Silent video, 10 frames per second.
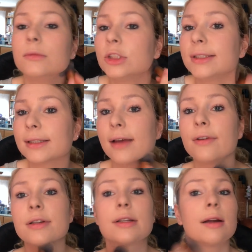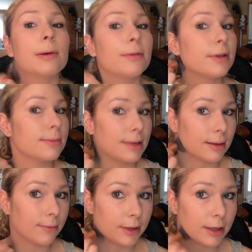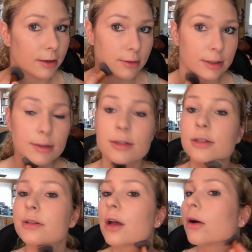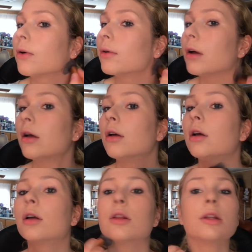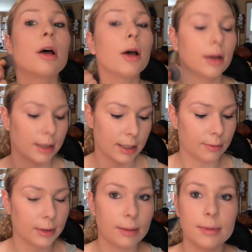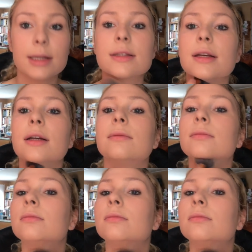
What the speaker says: Jeez, I haven't done one of these makeup videos in so long and I really miss it.